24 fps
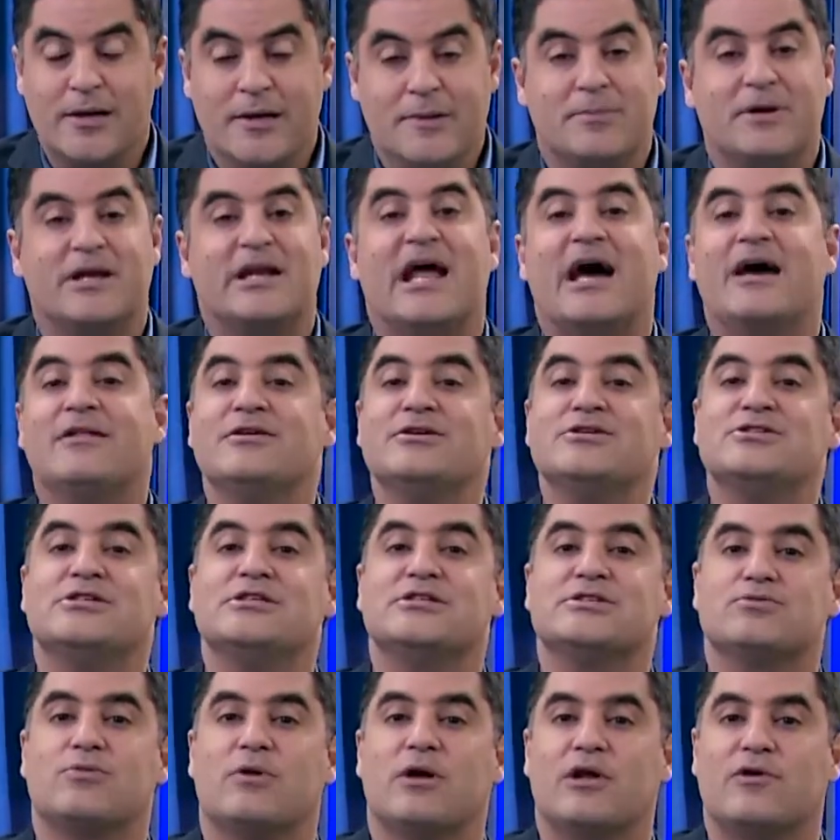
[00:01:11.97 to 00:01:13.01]
But now that
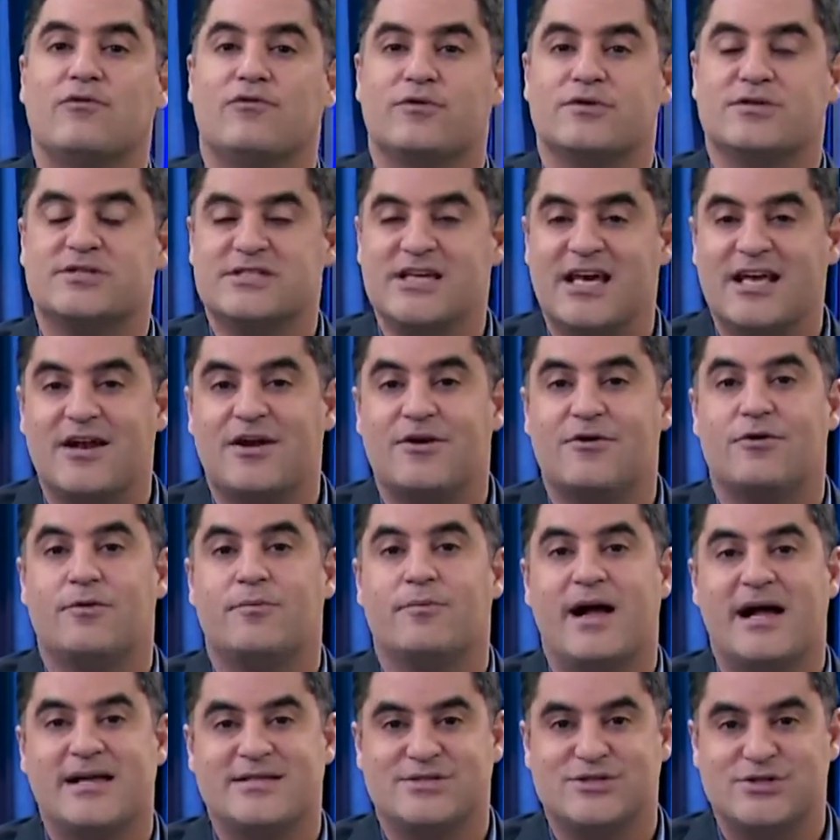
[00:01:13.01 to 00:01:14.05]
she's running for senator in
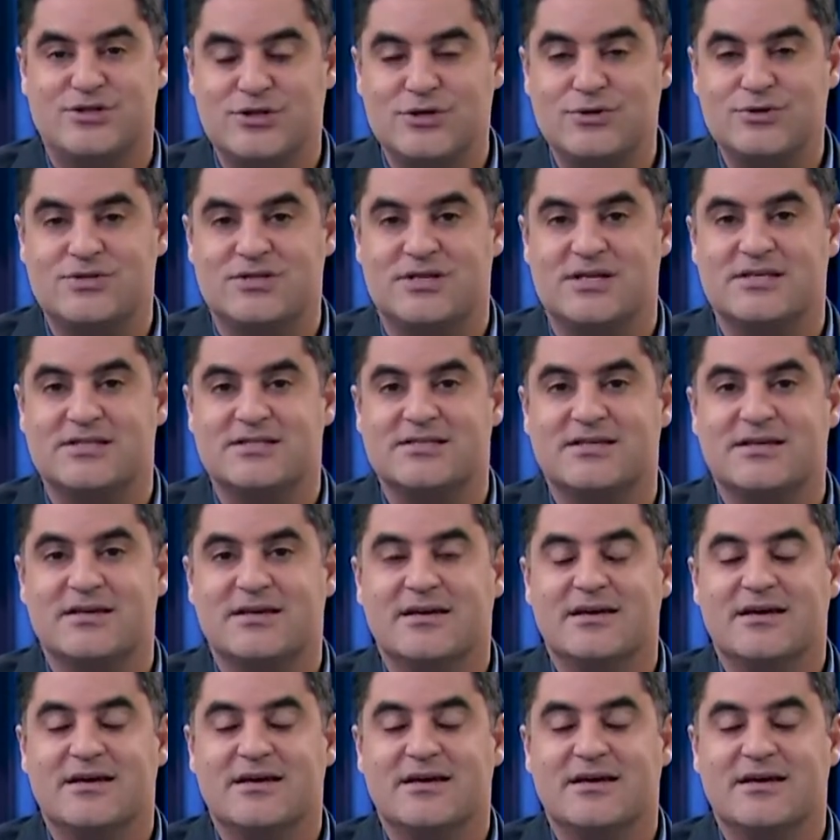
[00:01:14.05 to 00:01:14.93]
Massachusetts,